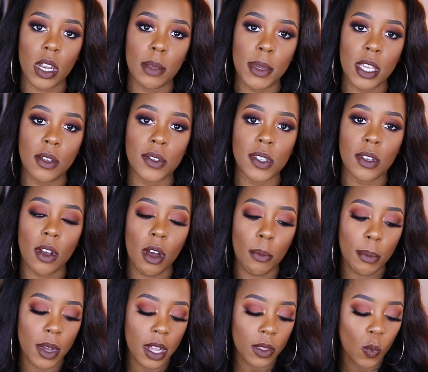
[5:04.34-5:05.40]
gonna be using all
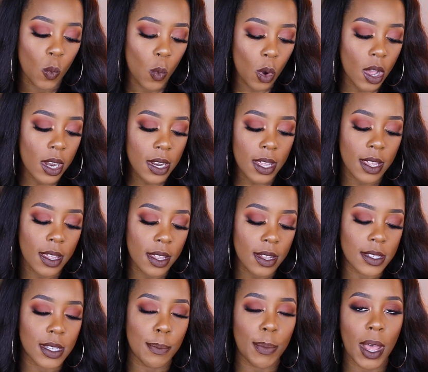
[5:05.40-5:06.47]
month. One
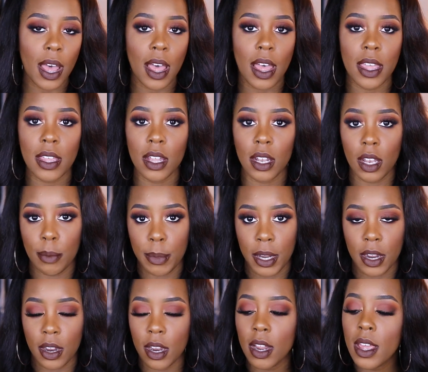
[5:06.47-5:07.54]
is by La
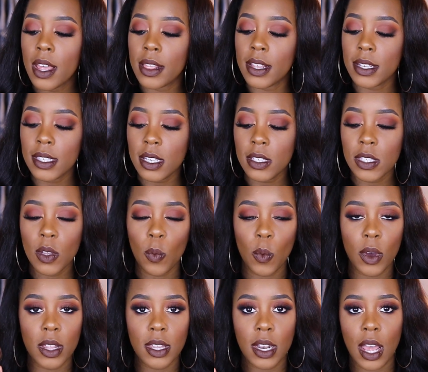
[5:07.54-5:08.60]
Mer. This is the
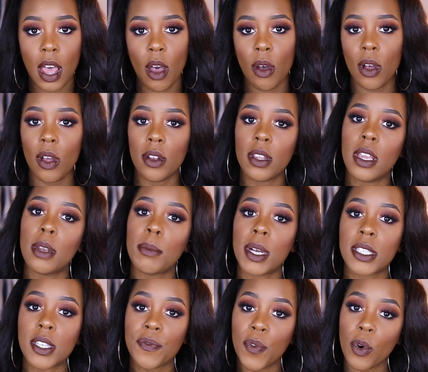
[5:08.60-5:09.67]
one that I hauled in my
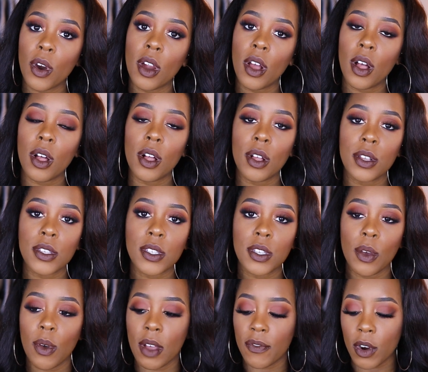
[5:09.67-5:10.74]
Sephora haul.
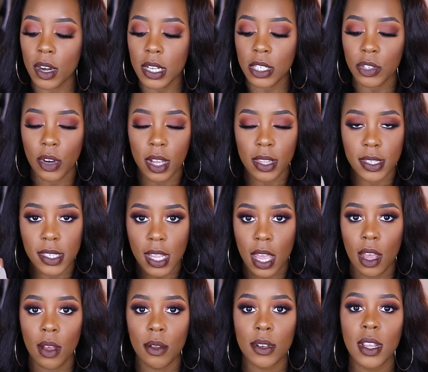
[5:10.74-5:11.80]
So I've already tried this
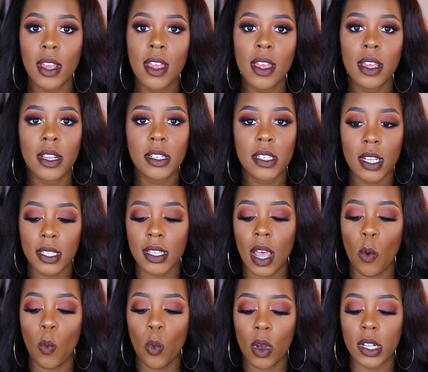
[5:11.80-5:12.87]
out. It's just
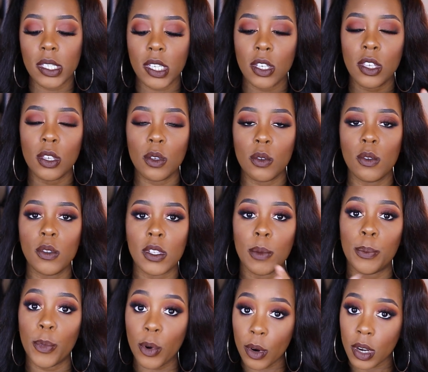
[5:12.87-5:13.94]
I want to use
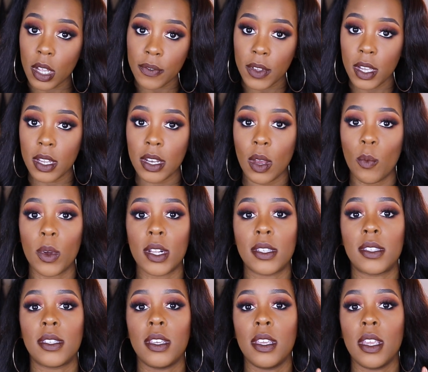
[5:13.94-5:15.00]
more of it. I wanna
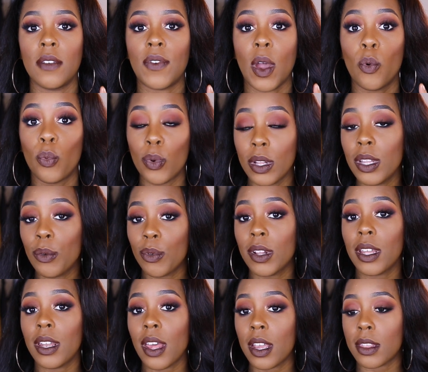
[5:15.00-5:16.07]
see if I really,
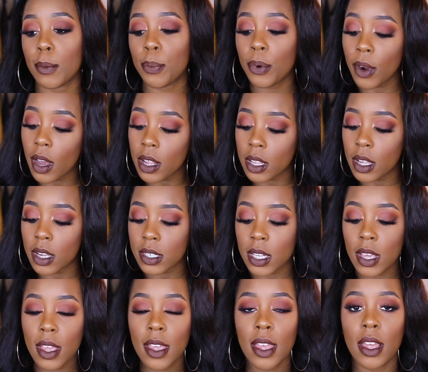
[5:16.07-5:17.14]
really like the product product
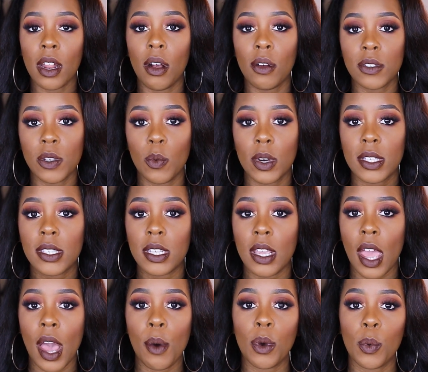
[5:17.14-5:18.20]
and I also want to see
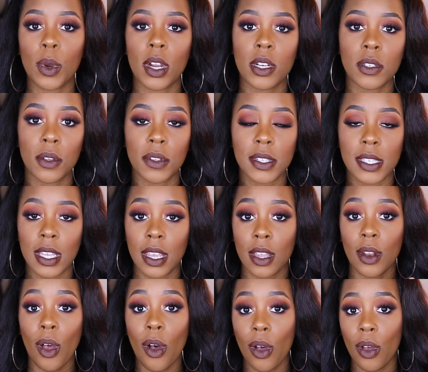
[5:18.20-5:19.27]
how it wears on the
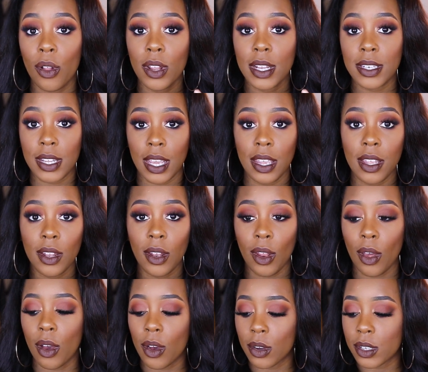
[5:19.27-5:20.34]
skin all day
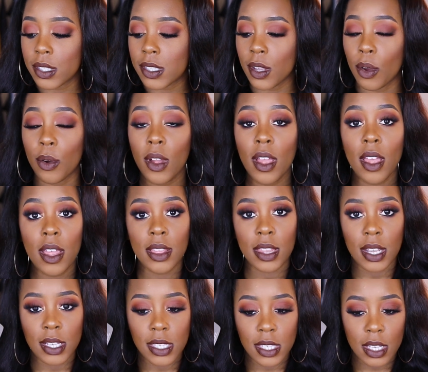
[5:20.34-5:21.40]
long. So
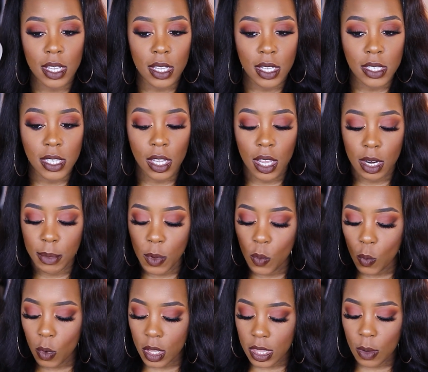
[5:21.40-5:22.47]
this is going to be
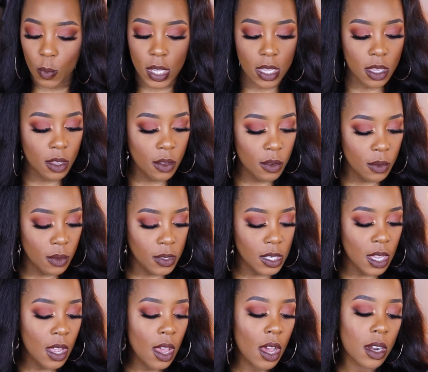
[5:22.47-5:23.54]
one that we
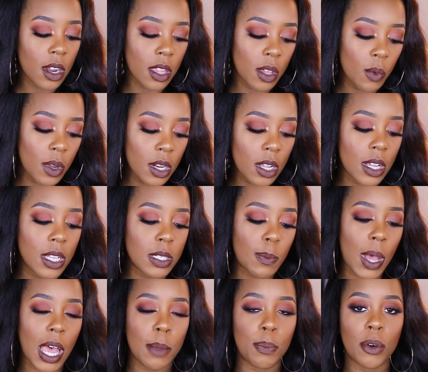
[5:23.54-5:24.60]
use. Another one is
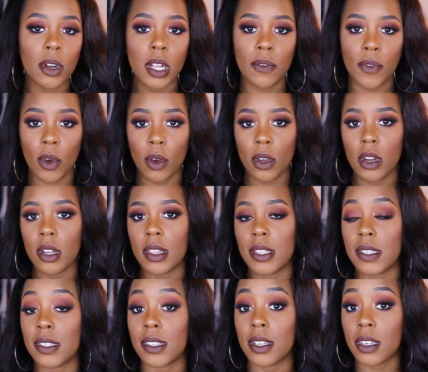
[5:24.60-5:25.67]
by Pretty Vulgar.
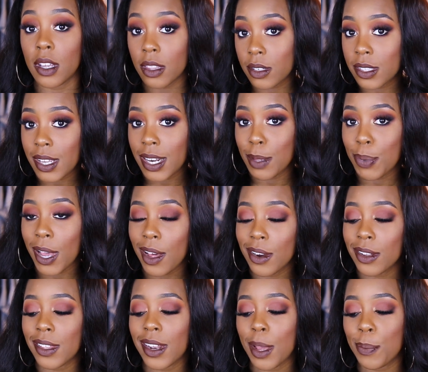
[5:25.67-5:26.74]
This is another setting
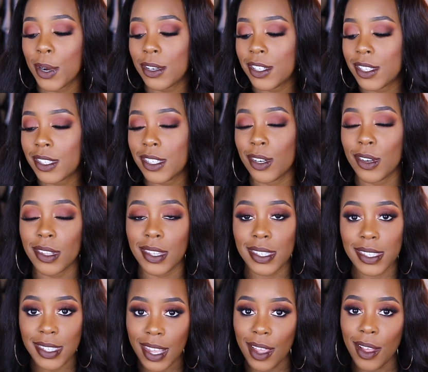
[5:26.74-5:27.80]
powder that I purchased during the
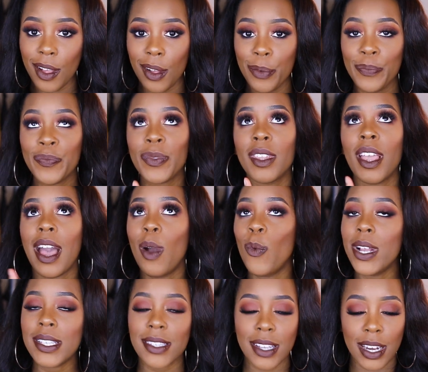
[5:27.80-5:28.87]
sale. I
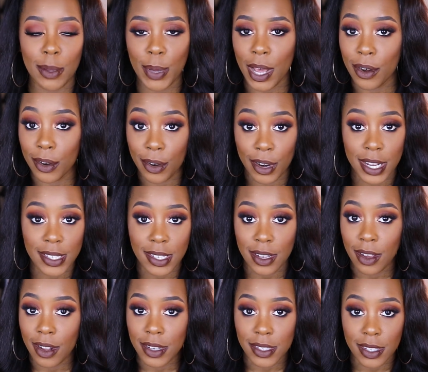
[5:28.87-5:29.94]
went setting powder
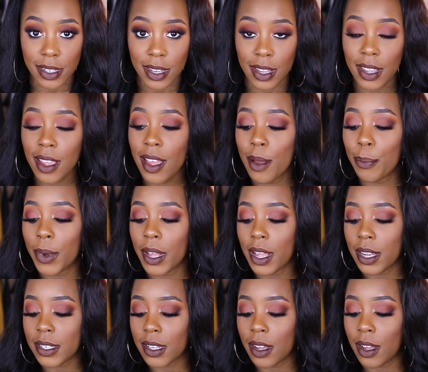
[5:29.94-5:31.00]
crazy, honestly.
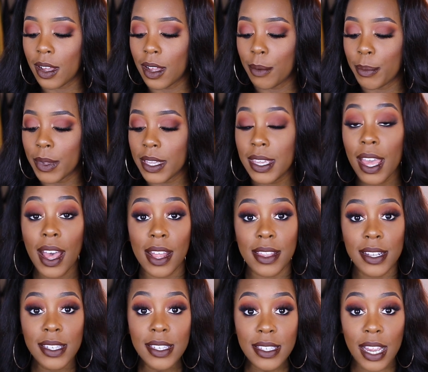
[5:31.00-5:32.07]
But um, yeah,
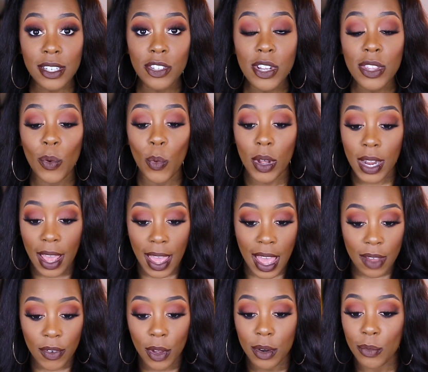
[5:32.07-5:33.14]
this is actually the one I
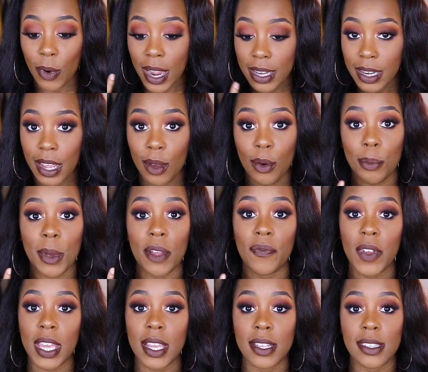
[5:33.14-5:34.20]
have on right now on my
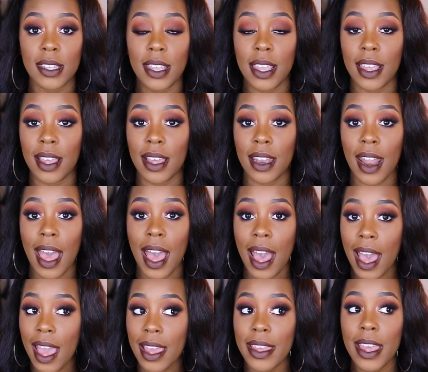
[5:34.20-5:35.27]
face and
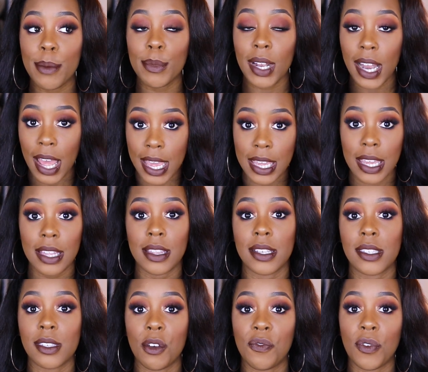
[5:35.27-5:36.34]
I am liking
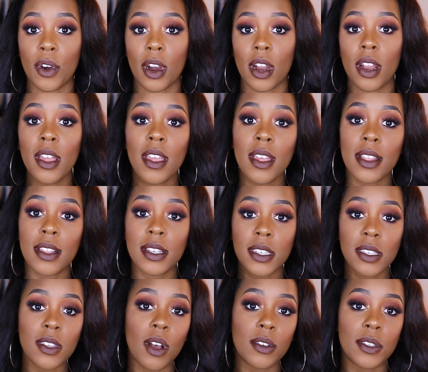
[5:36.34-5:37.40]
this so far. This
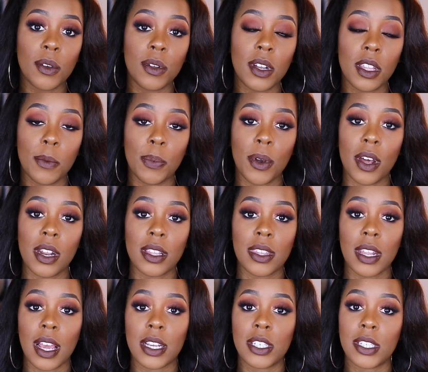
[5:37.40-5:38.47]
is also another product
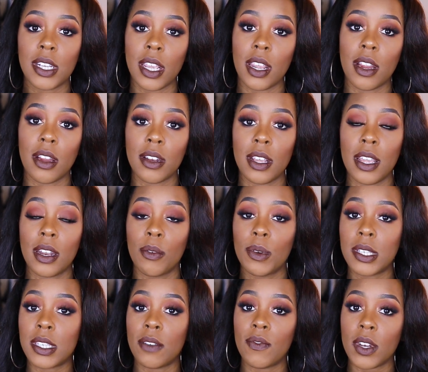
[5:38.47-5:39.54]
that I shared in a
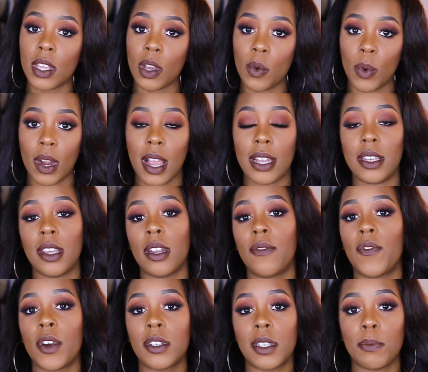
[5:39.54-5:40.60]
recent video where I did a
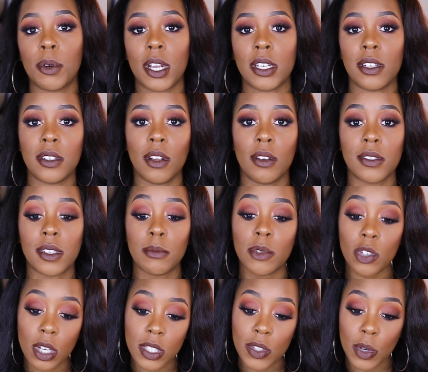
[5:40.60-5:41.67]
first impression on some
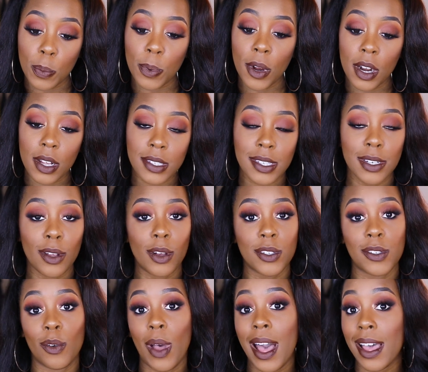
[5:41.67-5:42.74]
drugstore products and
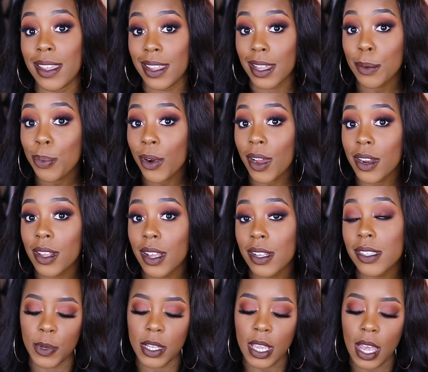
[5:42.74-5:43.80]
also high-end products. But